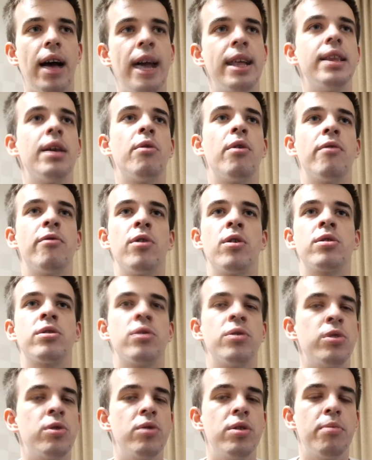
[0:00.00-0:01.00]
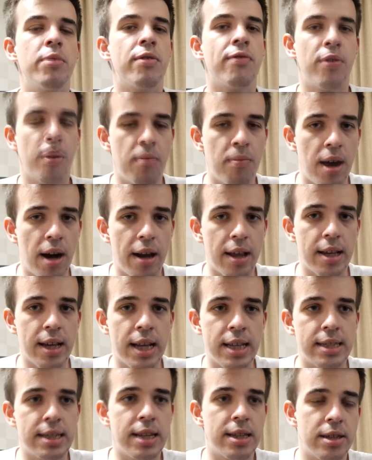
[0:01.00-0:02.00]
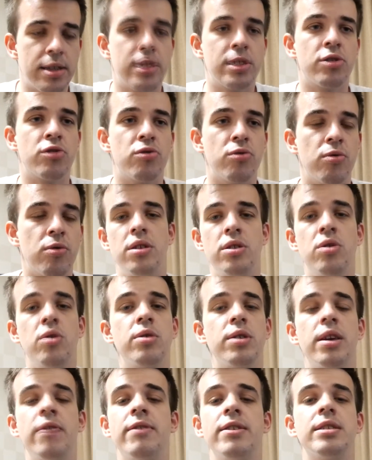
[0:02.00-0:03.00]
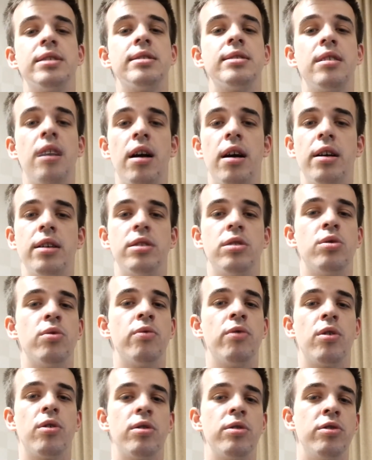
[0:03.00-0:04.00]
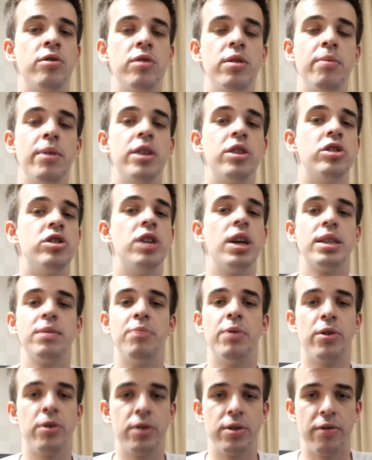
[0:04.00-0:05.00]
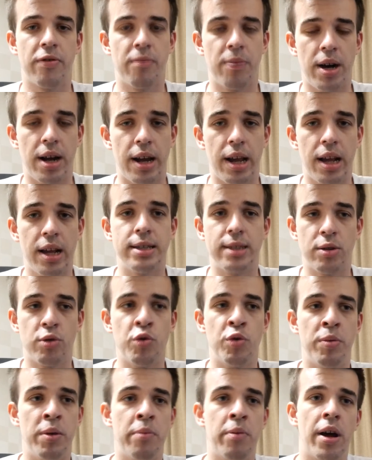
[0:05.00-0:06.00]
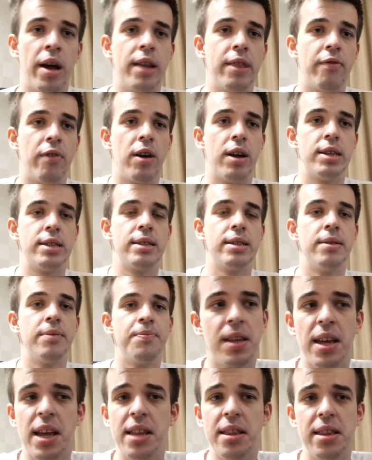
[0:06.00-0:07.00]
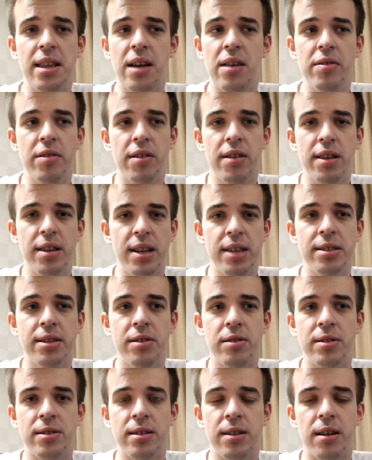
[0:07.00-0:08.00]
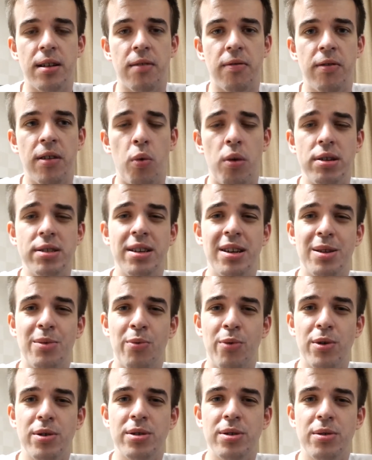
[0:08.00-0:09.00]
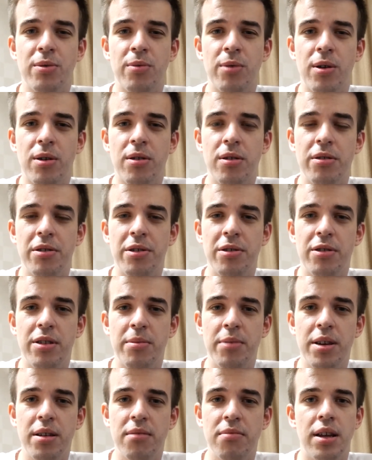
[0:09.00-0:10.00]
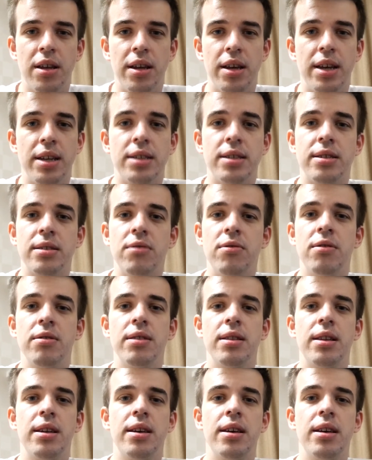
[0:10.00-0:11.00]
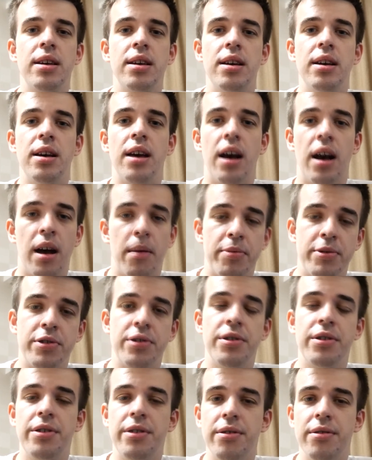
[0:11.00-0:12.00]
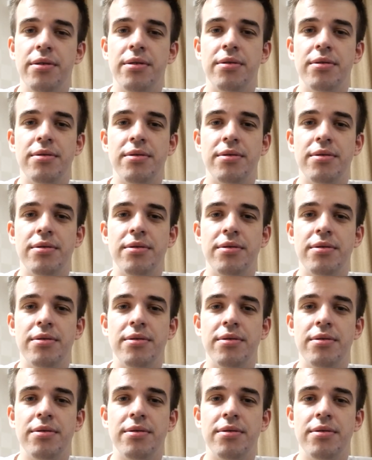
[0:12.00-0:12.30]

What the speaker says: I never worked on Udemy for money, and that is true. Don't even start to work on Udemy just because of money. That would be my advice. And now you can ask yourself whether it's worth to work on Udemy. It's only up to you.